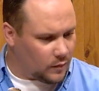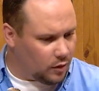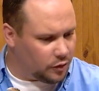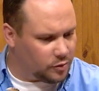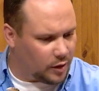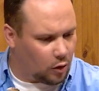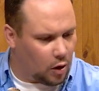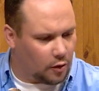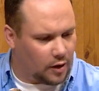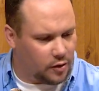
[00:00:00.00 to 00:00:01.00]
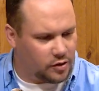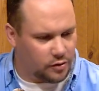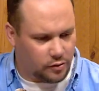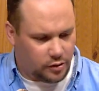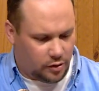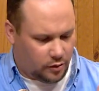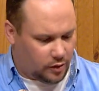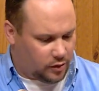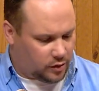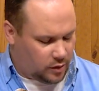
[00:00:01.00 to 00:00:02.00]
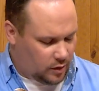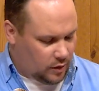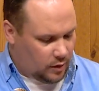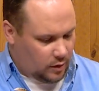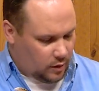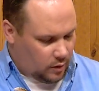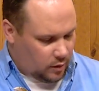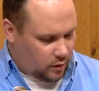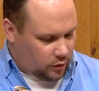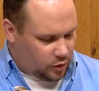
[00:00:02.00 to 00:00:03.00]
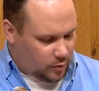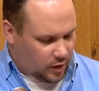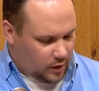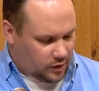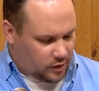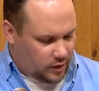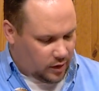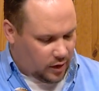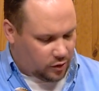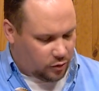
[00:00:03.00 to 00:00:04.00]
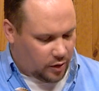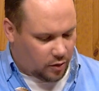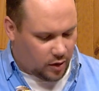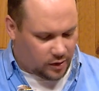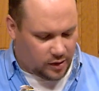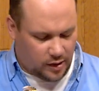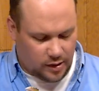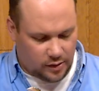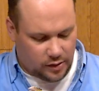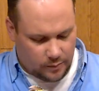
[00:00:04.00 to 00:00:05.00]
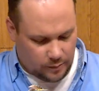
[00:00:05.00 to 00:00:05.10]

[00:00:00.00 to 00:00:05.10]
I'll use my longer hair scissors to do this. I'll just make a nice clean cut straight across the ends.